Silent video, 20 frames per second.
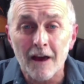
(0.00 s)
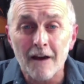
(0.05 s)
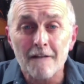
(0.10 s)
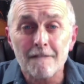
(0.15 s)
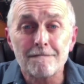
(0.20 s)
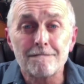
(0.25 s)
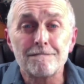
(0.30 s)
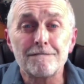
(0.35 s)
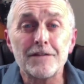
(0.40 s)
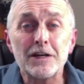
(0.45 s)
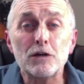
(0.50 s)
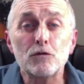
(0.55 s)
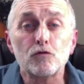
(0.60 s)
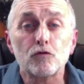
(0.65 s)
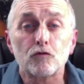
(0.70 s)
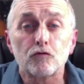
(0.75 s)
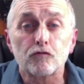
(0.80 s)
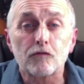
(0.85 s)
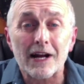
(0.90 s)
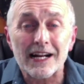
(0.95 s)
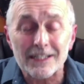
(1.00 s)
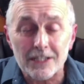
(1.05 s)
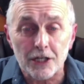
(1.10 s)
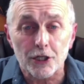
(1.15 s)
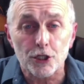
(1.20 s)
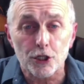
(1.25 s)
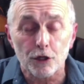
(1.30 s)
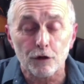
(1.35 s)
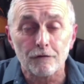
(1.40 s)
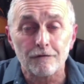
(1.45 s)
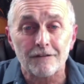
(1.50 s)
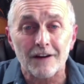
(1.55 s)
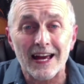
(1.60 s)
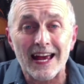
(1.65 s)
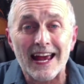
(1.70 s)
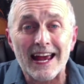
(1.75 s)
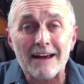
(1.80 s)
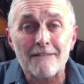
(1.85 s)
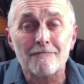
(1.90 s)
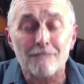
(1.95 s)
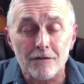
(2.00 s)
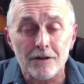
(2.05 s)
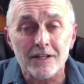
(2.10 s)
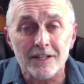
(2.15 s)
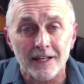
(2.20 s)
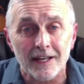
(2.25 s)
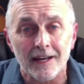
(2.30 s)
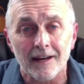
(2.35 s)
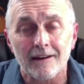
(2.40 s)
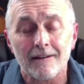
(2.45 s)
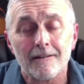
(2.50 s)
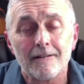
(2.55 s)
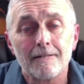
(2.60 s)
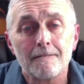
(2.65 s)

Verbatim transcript: feel gratitude for everything,